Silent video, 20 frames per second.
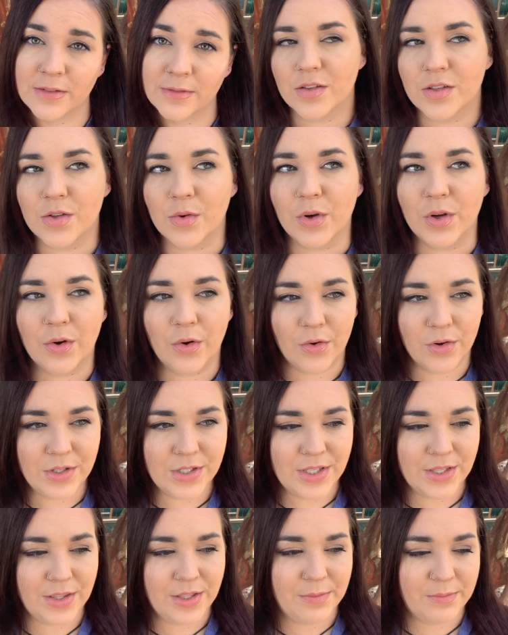So I go
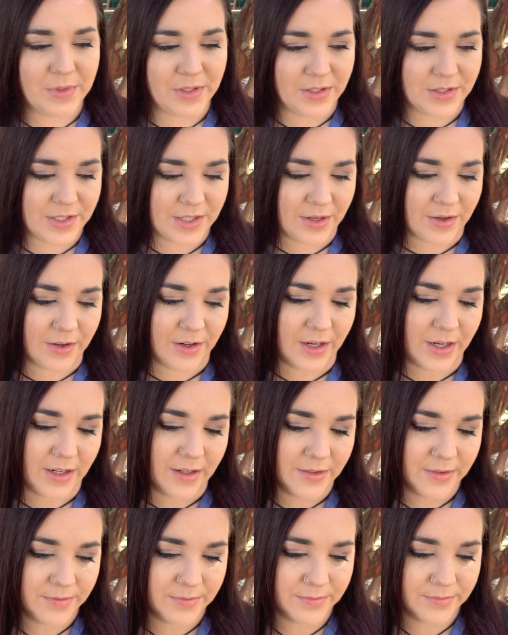into the military
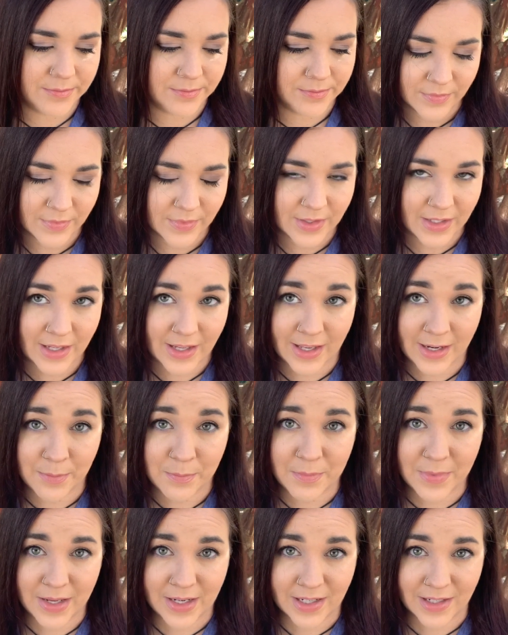and
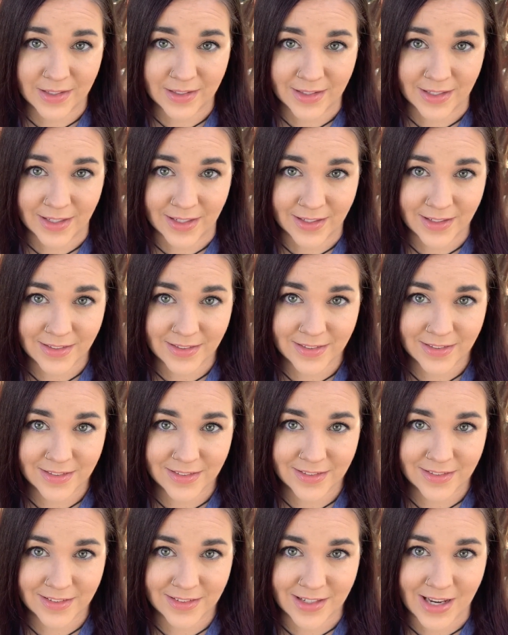immediately
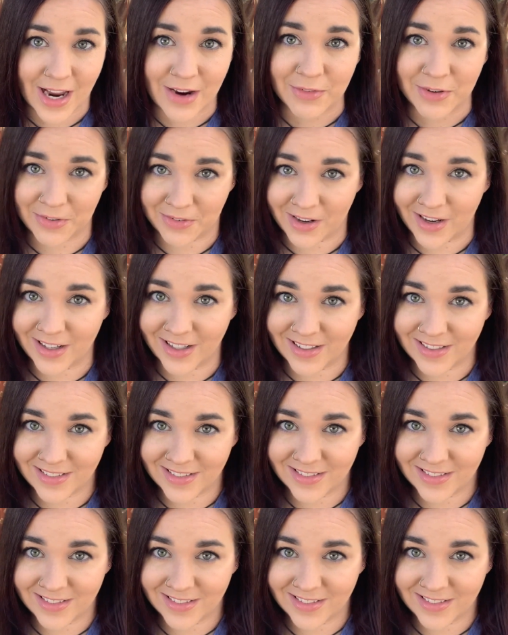I regret it.